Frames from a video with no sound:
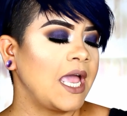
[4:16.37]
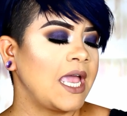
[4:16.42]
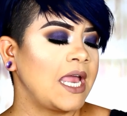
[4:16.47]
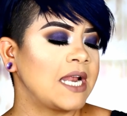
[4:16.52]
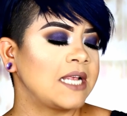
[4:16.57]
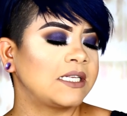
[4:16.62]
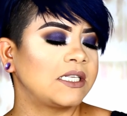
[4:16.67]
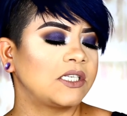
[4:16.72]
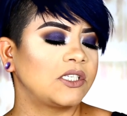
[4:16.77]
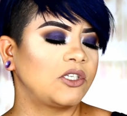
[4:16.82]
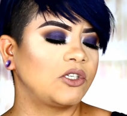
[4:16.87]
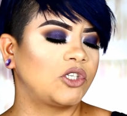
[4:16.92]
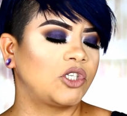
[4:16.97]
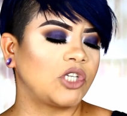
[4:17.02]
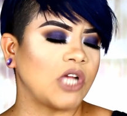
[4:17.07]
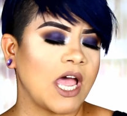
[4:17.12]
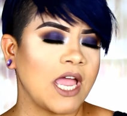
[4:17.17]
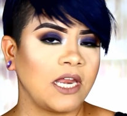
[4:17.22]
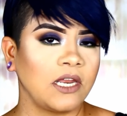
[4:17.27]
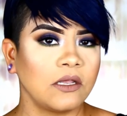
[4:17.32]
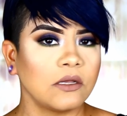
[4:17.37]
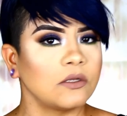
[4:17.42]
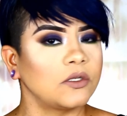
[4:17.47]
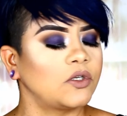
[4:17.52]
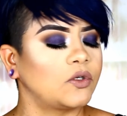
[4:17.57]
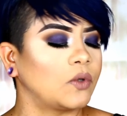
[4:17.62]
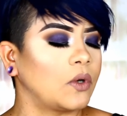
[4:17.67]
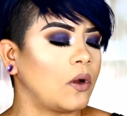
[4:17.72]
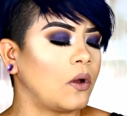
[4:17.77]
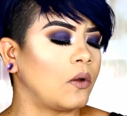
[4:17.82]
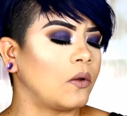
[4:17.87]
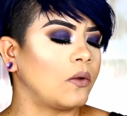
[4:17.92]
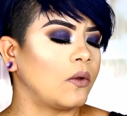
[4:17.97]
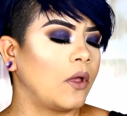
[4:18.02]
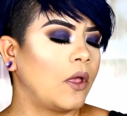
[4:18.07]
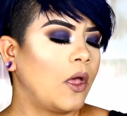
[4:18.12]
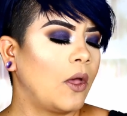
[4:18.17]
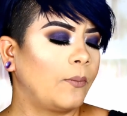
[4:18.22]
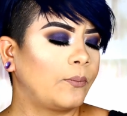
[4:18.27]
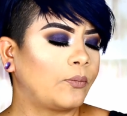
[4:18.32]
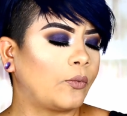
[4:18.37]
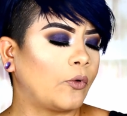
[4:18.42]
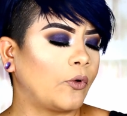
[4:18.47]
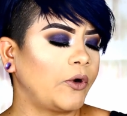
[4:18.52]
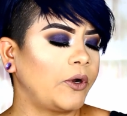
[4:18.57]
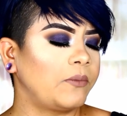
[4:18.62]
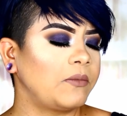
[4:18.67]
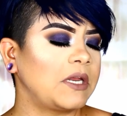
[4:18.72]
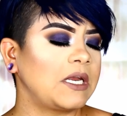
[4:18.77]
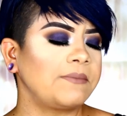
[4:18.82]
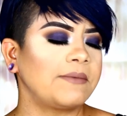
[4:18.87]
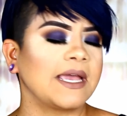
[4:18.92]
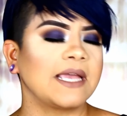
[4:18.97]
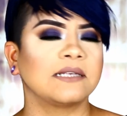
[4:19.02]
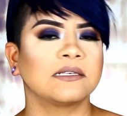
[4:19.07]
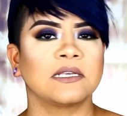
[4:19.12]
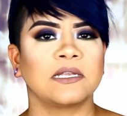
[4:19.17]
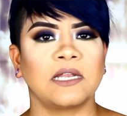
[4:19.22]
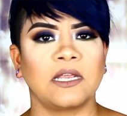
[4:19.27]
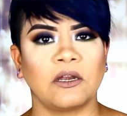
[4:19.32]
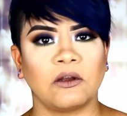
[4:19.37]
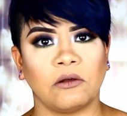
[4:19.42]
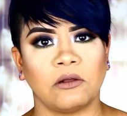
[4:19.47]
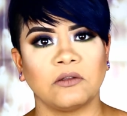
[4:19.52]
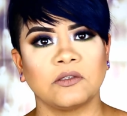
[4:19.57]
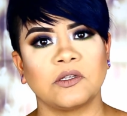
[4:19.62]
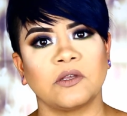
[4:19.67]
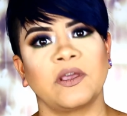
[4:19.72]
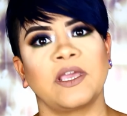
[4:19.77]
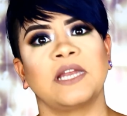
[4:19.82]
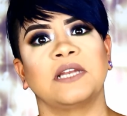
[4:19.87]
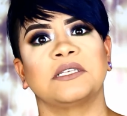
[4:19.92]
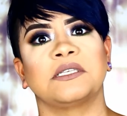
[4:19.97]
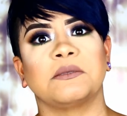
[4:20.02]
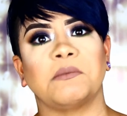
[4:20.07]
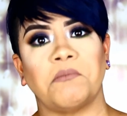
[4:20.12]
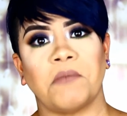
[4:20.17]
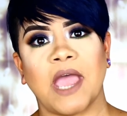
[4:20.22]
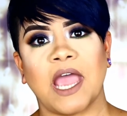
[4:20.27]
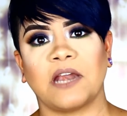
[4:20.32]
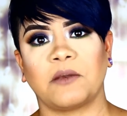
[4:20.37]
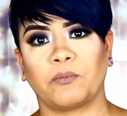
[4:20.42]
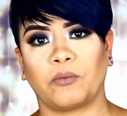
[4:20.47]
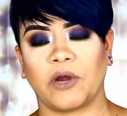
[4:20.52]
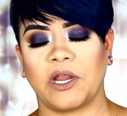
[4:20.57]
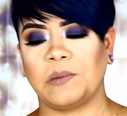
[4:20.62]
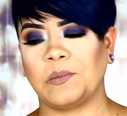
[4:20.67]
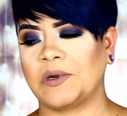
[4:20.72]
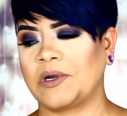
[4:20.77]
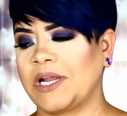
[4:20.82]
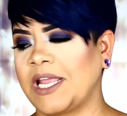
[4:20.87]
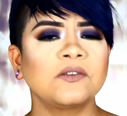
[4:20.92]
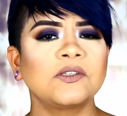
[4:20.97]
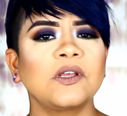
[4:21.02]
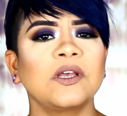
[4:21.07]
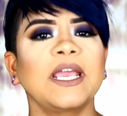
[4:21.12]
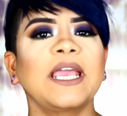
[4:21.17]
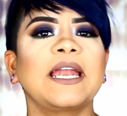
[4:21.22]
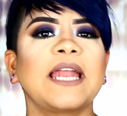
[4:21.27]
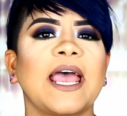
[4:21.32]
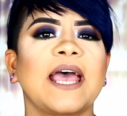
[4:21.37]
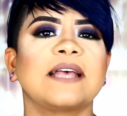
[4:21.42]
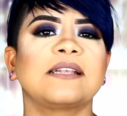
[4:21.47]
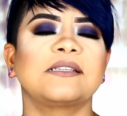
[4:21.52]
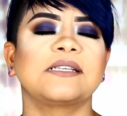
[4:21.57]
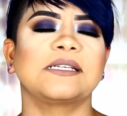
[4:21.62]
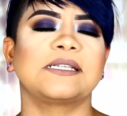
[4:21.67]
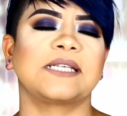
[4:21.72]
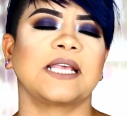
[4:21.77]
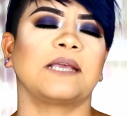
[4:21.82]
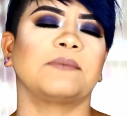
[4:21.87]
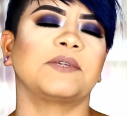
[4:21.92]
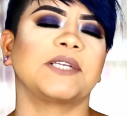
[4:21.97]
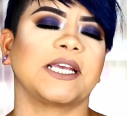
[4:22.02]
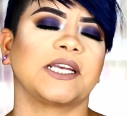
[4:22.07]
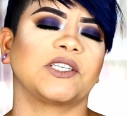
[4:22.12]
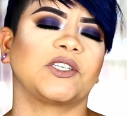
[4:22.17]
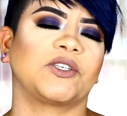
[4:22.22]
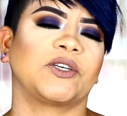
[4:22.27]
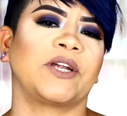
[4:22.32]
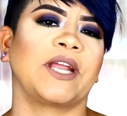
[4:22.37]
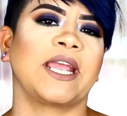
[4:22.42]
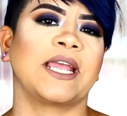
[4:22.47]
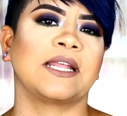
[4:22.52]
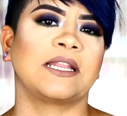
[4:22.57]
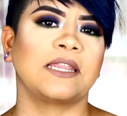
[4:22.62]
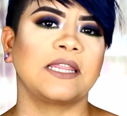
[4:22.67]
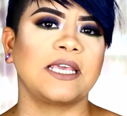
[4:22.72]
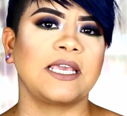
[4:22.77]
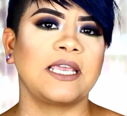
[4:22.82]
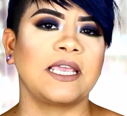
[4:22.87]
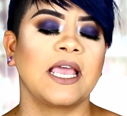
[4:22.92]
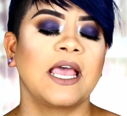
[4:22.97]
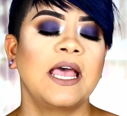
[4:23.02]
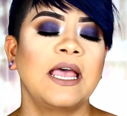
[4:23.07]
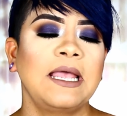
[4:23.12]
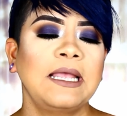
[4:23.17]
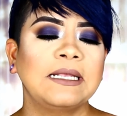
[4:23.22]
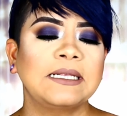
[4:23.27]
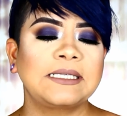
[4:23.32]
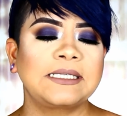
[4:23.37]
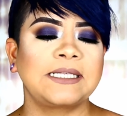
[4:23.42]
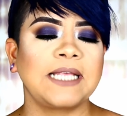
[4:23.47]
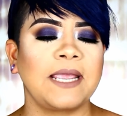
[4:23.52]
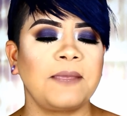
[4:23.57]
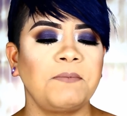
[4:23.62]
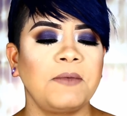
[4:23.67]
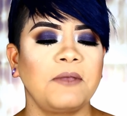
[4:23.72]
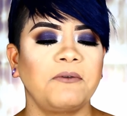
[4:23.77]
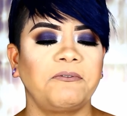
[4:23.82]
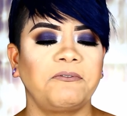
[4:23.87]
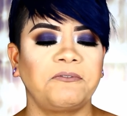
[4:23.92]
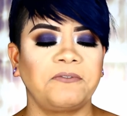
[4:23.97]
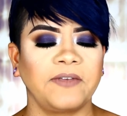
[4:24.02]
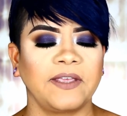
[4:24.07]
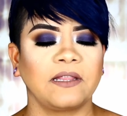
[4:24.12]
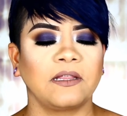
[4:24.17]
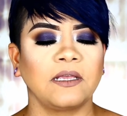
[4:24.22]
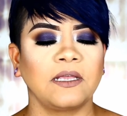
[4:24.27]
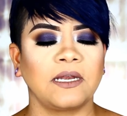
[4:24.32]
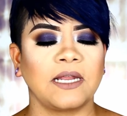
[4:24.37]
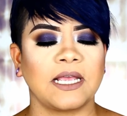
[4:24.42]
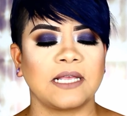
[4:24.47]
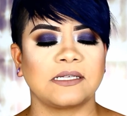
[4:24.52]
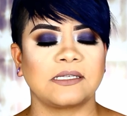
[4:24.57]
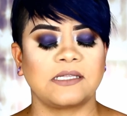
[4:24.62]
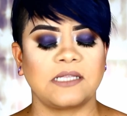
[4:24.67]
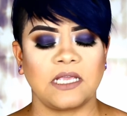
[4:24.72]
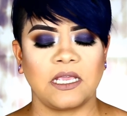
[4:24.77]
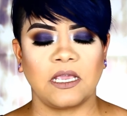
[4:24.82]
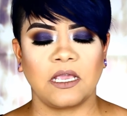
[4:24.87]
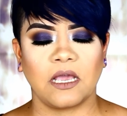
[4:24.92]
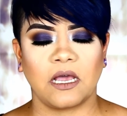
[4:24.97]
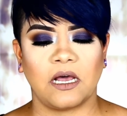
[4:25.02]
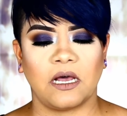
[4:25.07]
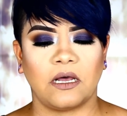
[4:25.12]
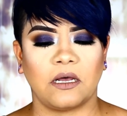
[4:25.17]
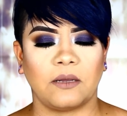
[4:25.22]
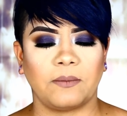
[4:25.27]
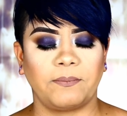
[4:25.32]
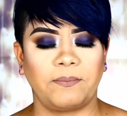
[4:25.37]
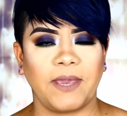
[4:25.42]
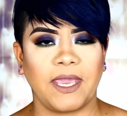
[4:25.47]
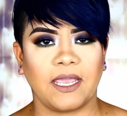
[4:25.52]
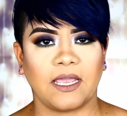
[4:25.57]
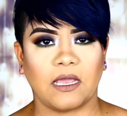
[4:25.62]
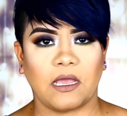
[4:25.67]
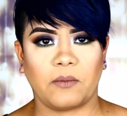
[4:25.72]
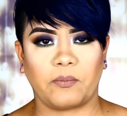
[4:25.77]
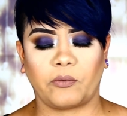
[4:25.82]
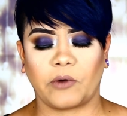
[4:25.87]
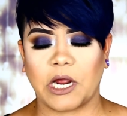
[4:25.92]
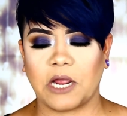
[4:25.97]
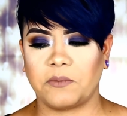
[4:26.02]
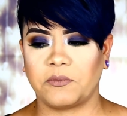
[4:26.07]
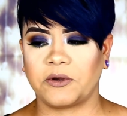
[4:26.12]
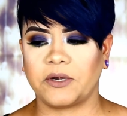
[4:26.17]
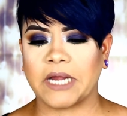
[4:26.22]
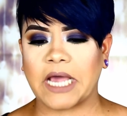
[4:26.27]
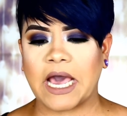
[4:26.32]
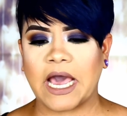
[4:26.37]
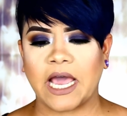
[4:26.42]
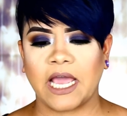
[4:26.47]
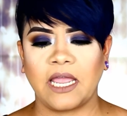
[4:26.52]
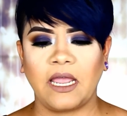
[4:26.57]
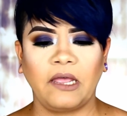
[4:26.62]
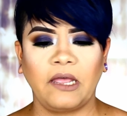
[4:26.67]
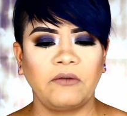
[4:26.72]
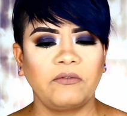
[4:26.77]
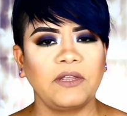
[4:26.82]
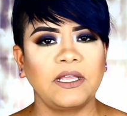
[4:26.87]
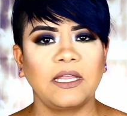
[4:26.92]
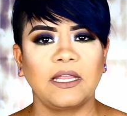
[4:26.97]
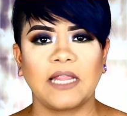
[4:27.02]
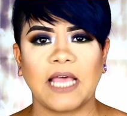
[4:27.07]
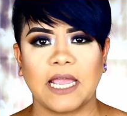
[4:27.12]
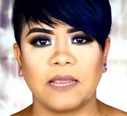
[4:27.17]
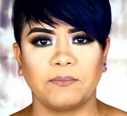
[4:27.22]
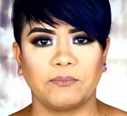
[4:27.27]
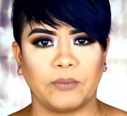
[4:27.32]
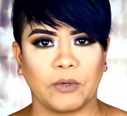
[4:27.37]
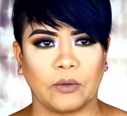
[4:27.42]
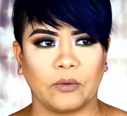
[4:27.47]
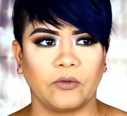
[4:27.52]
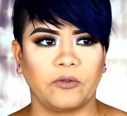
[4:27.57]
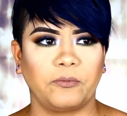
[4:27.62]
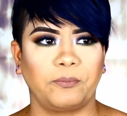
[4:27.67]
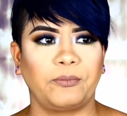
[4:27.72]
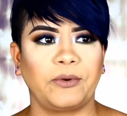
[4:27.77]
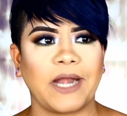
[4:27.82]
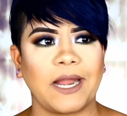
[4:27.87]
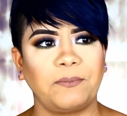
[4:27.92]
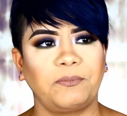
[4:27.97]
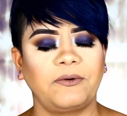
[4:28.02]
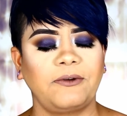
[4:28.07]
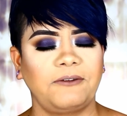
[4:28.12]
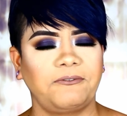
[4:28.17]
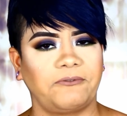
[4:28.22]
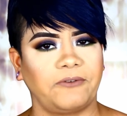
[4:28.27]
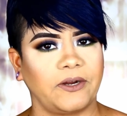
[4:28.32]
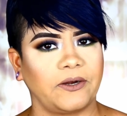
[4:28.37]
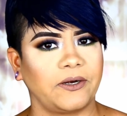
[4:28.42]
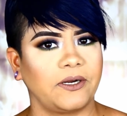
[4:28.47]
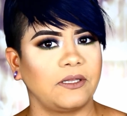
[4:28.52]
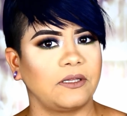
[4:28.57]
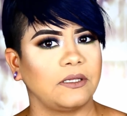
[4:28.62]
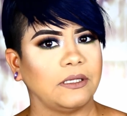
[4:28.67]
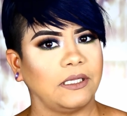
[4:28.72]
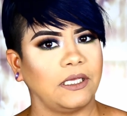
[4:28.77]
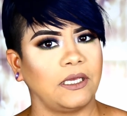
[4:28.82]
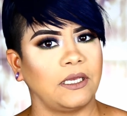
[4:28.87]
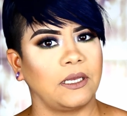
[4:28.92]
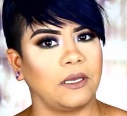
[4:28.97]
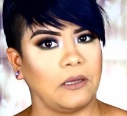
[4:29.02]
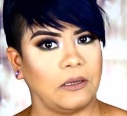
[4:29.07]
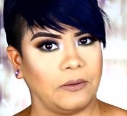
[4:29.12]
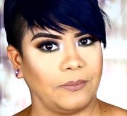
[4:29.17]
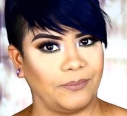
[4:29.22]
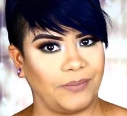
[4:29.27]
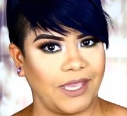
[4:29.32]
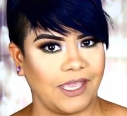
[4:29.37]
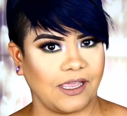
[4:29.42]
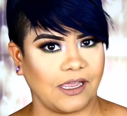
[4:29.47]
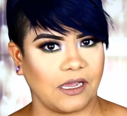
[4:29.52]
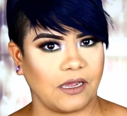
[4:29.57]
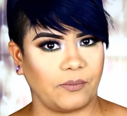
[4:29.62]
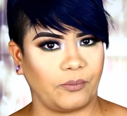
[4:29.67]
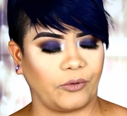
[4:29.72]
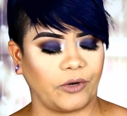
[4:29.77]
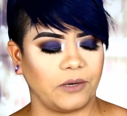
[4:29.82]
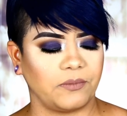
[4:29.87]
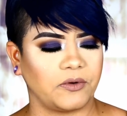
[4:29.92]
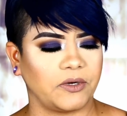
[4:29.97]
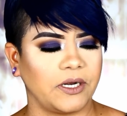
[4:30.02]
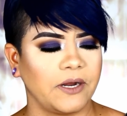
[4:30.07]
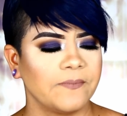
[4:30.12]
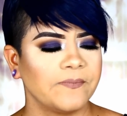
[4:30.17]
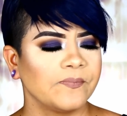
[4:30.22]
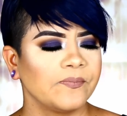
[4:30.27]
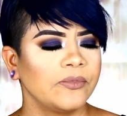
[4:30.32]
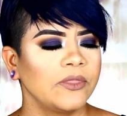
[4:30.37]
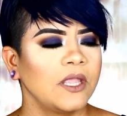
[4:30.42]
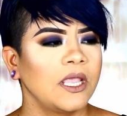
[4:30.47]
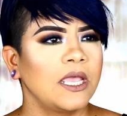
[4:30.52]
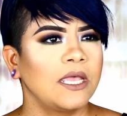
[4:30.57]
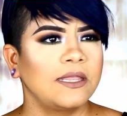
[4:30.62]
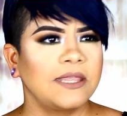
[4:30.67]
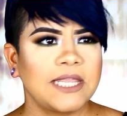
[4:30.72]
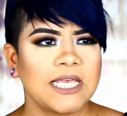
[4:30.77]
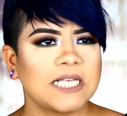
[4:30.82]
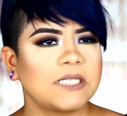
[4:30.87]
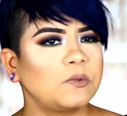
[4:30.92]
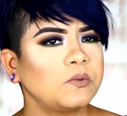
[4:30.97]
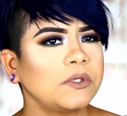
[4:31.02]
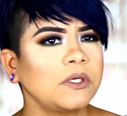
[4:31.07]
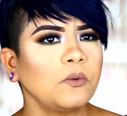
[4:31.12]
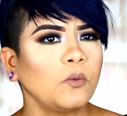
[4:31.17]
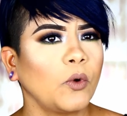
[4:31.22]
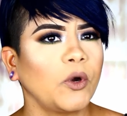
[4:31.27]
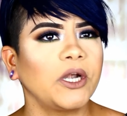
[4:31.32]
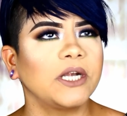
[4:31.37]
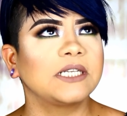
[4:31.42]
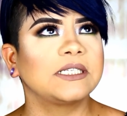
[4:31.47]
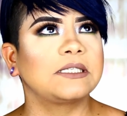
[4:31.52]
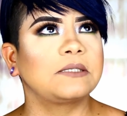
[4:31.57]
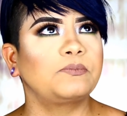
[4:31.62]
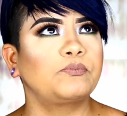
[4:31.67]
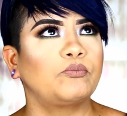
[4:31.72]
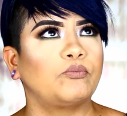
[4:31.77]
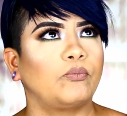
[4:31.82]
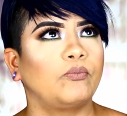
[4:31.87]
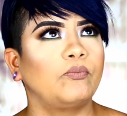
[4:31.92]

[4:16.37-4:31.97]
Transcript: It is shine control, pore minimizing, and also it is a matte primer. Also, it has the same texture and the same feeling as the Becca primer. I really like both, but I prefer the Becca primer. This one works